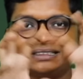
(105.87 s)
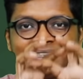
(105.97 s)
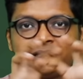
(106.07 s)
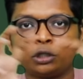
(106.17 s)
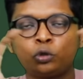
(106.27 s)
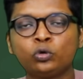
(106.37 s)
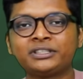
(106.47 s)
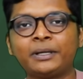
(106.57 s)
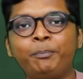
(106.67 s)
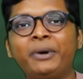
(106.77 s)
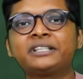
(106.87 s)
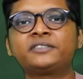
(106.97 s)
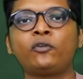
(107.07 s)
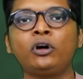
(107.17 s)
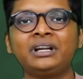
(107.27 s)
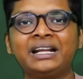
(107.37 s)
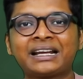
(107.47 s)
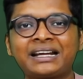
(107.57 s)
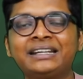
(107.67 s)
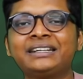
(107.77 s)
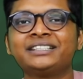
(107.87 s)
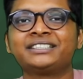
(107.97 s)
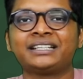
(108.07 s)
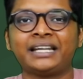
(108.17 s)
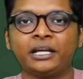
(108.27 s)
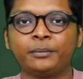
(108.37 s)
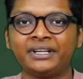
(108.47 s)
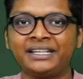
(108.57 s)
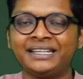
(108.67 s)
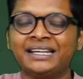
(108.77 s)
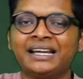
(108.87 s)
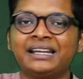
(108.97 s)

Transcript: These are the 2 subparts for contingent liability.